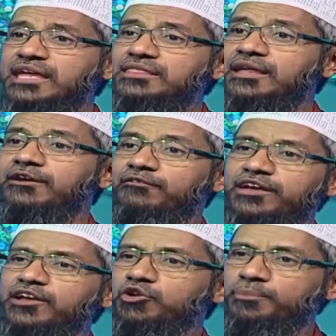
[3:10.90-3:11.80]
says,
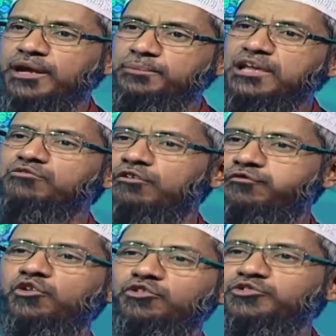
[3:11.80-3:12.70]
we human beings were
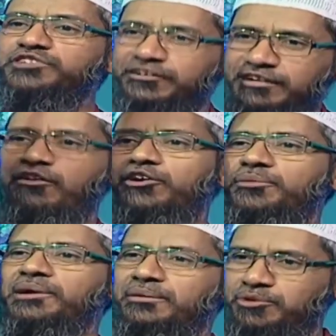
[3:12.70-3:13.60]
fools who said we want
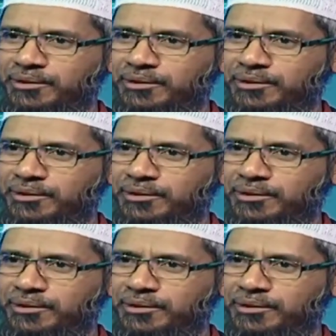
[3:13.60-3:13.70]
to become